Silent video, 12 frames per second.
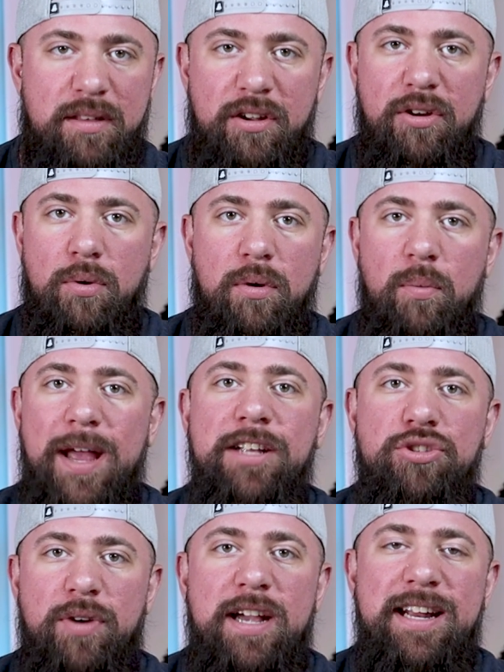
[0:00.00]
Your
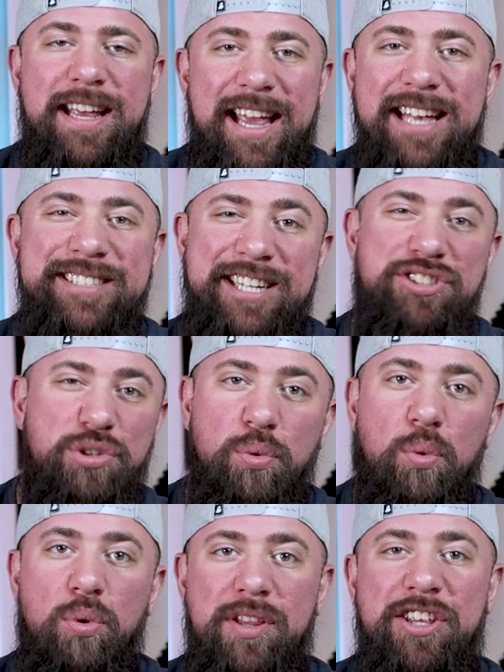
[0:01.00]
weight training is a
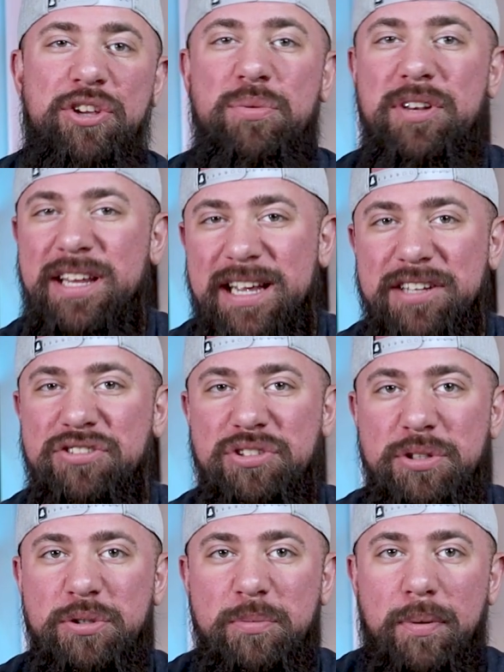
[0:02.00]
tool that you need
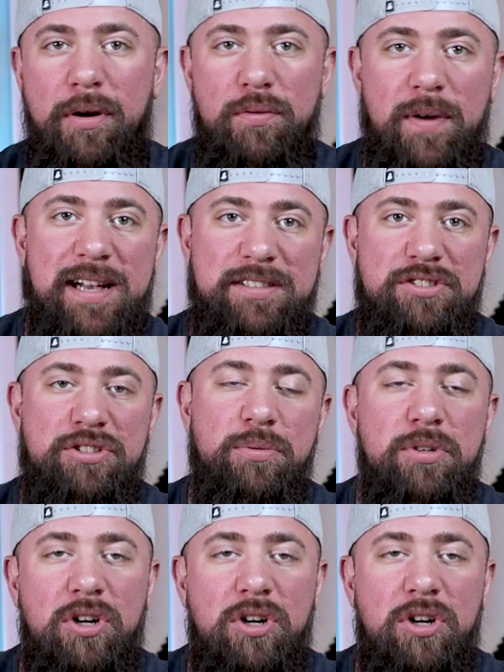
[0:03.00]
to progress to